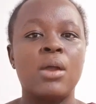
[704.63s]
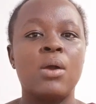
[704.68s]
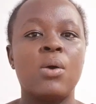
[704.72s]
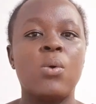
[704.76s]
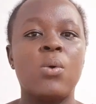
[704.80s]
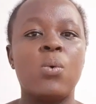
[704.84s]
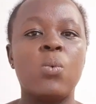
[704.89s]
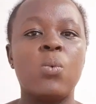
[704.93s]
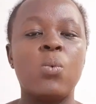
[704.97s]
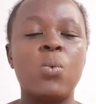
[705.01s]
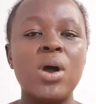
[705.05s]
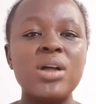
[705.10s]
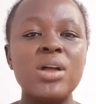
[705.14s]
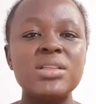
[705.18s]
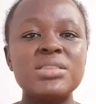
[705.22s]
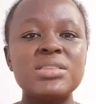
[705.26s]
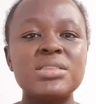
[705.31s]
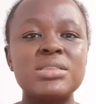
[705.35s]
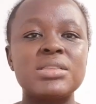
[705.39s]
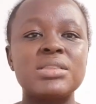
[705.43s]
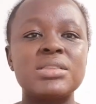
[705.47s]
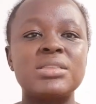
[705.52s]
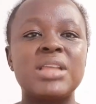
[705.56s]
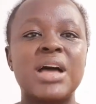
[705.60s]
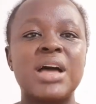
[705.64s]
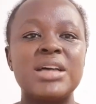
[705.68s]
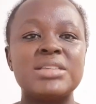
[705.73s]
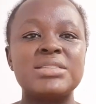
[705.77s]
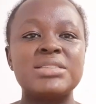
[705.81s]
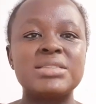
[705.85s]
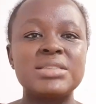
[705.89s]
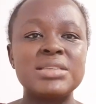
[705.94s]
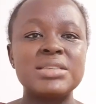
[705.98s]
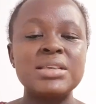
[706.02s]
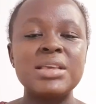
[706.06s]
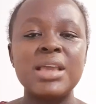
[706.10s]
What does
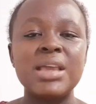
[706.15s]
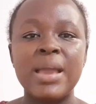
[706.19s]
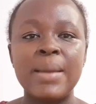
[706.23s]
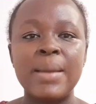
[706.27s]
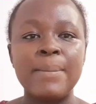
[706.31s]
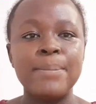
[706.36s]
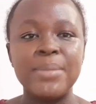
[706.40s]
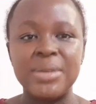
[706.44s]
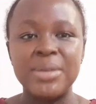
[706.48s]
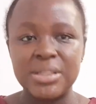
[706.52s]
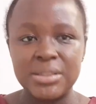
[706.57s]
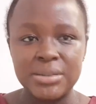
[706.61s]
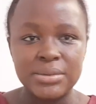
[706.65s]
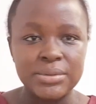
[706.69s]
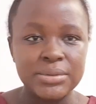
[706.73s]
cm mean?